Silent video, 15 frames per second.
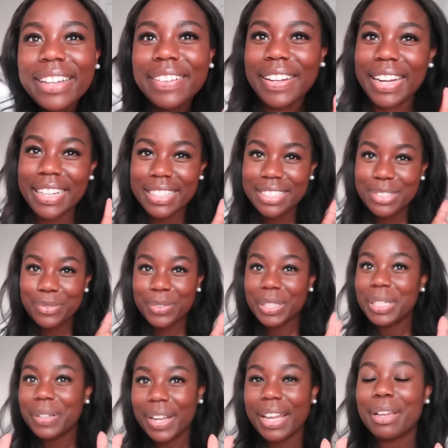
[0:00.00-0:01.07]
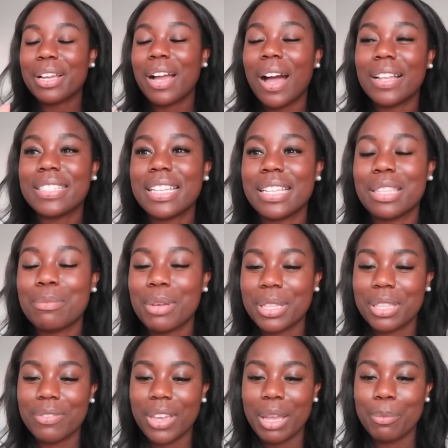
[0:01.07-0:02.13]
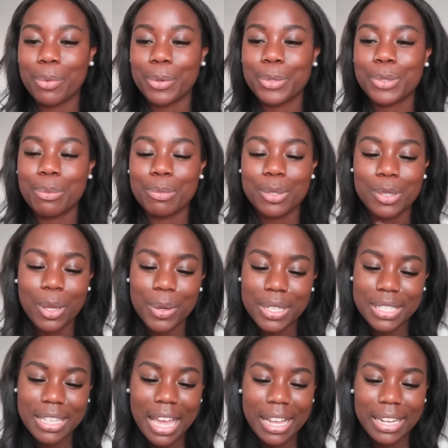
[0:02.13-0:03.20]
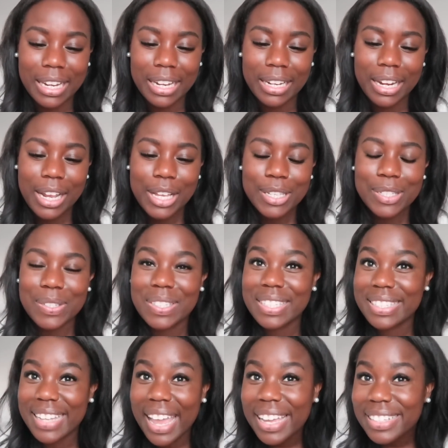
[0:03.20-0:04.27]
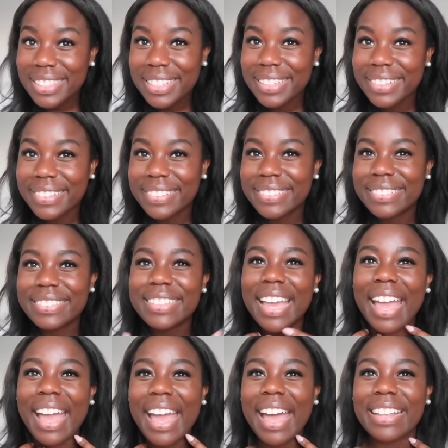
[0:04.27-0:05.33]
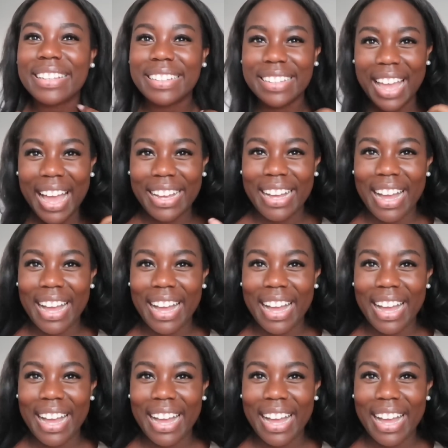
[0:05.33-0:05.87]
We're getting into really great content in the month of April, so I'm so excited. So stay tuned, and yeah,